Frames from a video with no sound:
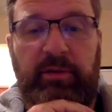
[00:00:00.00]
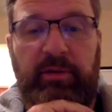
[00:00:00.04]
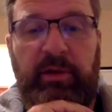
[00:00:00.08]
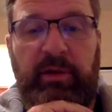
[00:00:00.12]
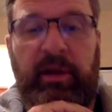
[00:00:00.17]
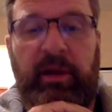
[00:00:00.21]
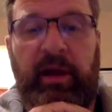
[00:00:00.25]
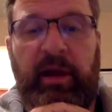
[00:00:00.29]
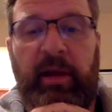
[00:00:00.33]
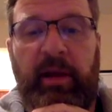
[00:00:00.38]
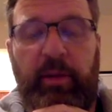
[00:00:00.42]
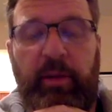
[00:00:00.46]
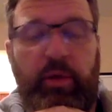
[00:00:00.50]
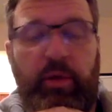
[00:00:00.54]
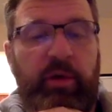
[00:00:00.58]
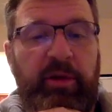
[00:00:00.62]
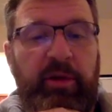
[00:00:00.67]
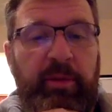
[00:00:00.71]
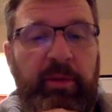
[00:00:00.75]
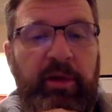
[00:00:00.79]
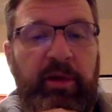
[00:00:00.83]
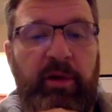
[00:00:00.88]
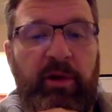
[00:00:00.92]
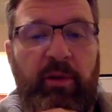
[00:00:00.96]
and I'm going
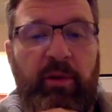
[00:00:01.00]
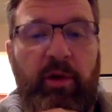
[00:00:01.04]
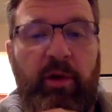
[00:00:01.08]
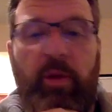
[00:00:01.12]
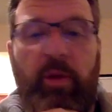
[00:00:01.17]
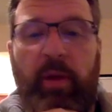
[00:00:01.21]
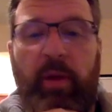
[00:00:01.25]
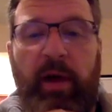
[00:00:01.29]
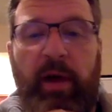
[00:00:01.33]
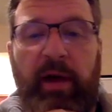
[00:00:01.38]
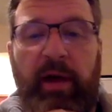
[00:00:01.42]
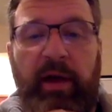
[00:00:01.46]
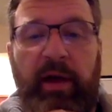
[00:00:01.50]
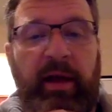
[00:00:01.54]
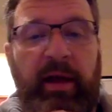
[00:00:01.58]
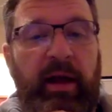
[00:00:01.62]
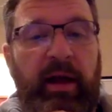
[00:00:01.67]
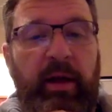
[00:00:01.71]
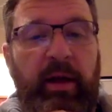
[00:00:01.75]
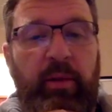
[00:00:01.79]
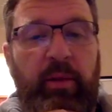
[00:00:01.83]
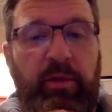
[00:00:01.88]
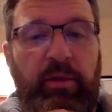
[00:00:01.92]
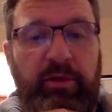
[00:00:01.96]
to be your robot, and
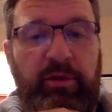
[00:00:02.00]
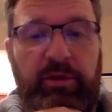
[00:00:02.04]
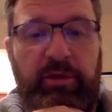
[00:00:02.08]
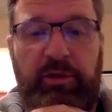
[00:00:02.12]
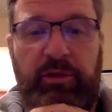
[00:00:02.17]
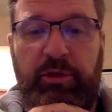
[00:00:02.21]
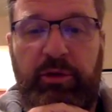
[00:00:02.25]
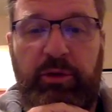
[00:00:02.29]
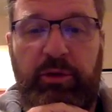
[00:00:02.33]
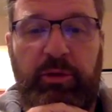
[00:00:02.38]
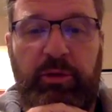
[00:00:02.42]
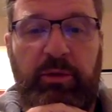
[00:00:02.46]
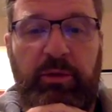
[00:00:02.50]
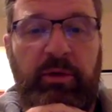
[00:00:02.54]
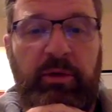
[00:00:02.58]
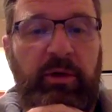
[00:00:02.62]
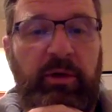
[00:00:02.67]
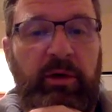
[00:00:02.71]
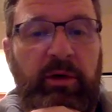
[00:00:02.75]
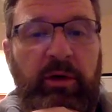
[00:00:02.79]
I will do